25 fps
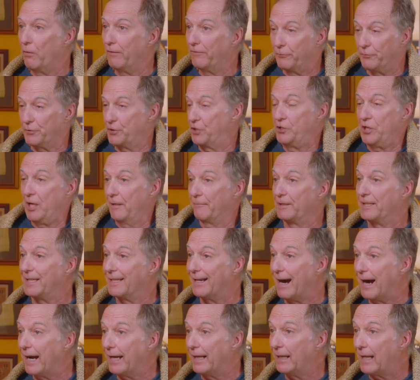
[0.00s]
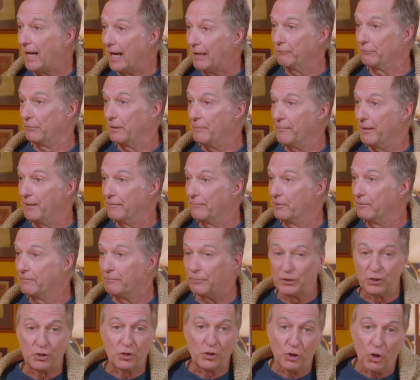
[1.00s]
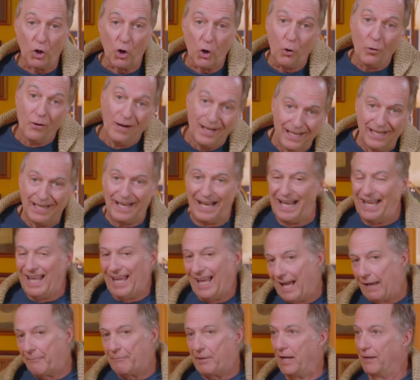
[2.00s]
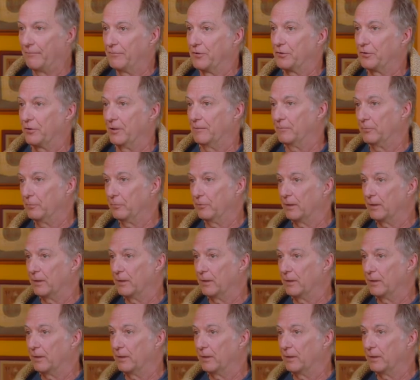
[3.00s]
If it was Jebediah, I remember, but right. Joe, I, am having trouble